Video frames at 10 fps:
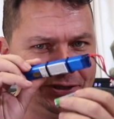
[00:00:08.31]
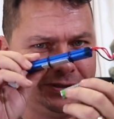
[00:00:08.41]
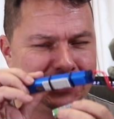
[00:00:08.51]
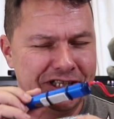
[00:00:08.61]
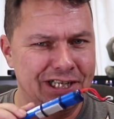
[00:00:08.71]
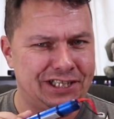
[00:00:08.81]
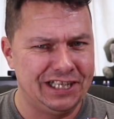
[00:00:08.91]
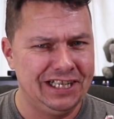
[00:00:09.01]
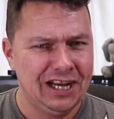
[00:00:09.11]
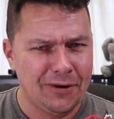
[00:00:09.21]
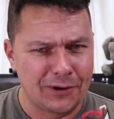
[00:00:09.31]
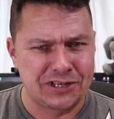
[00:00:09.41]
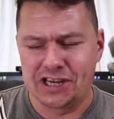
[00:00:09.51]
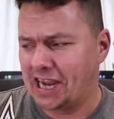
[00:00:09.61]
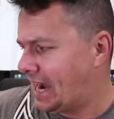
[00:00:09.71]
do the dirty, what
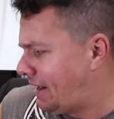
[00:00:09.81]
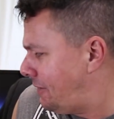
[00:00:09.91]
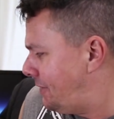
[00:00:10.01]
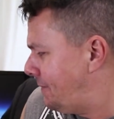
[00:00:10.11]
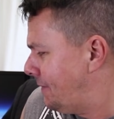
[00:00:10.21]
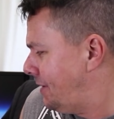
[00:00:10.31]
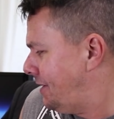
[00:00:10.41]
do you get out of it?